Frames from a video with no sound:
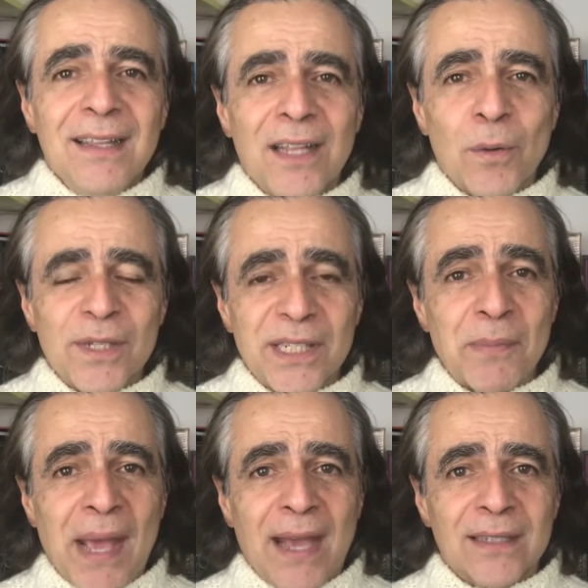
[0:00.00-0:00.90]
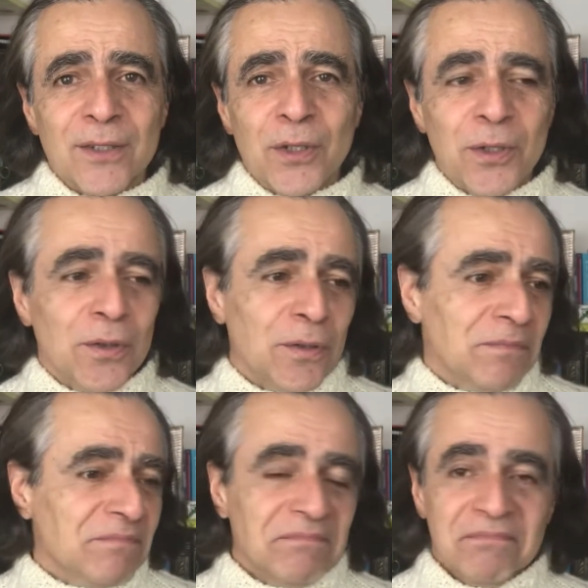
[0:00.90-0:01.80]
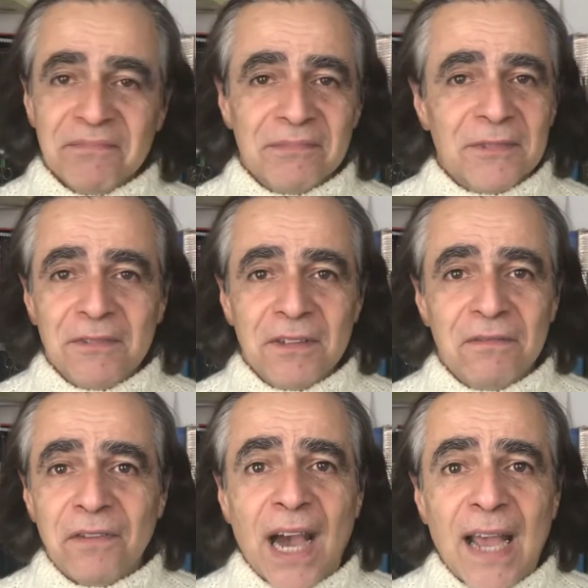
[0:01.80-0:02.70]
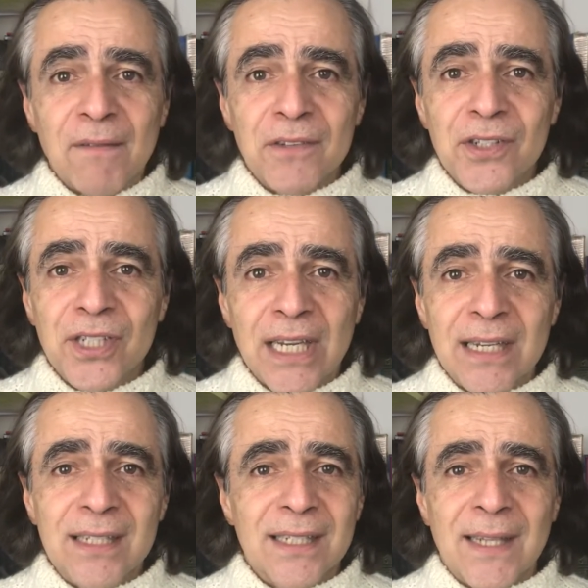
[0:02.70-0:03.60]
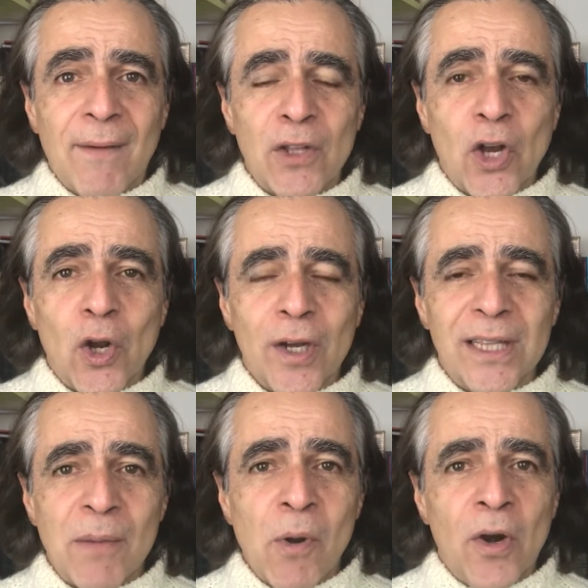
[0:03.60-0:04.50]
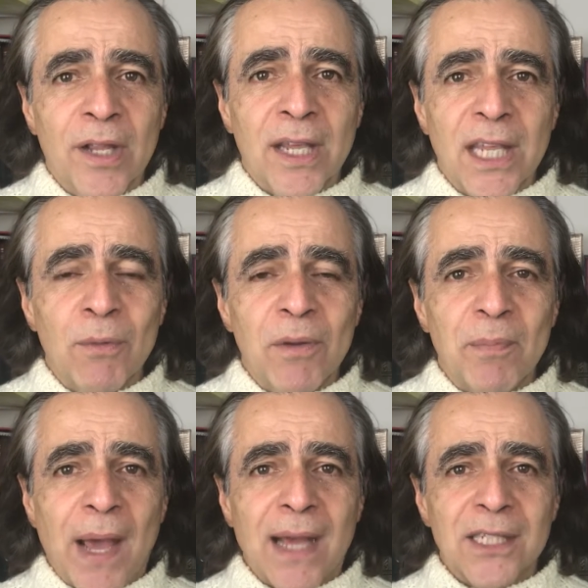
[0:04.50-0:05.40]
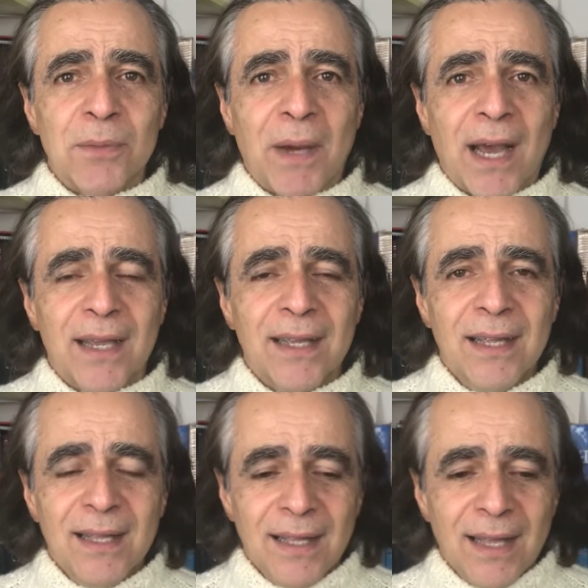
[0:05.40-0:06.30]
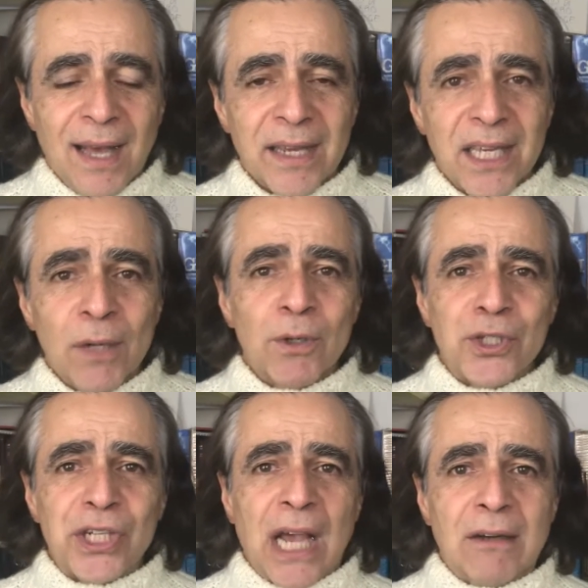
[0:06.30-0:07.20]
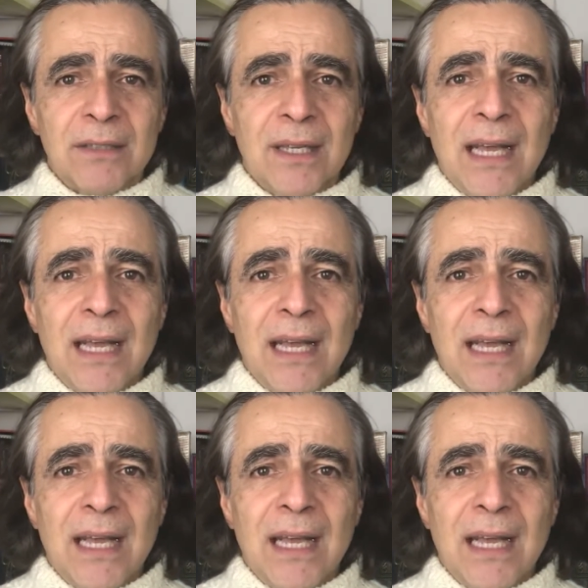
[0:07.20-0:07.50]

there was a man who 5, 6, 7 o'clock in the morning, he will pass by and he will shout,